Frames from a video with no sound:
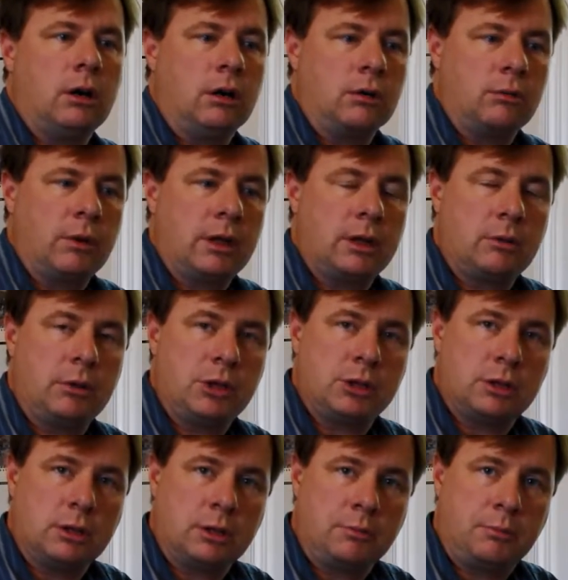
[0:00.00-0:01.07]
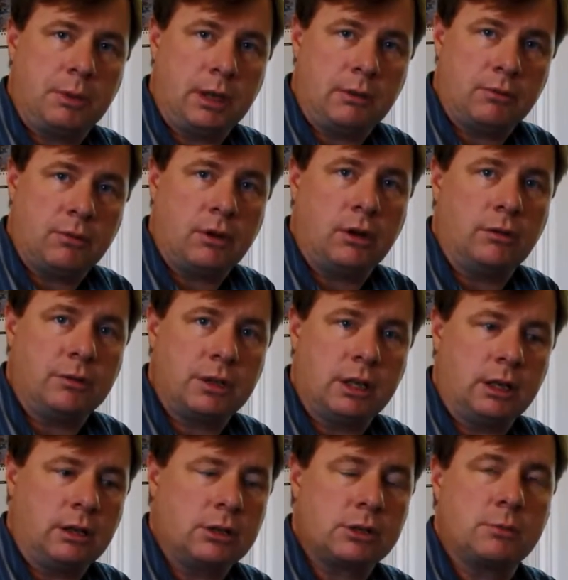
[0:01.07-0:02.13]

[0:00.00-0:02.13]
on whether we should be involved in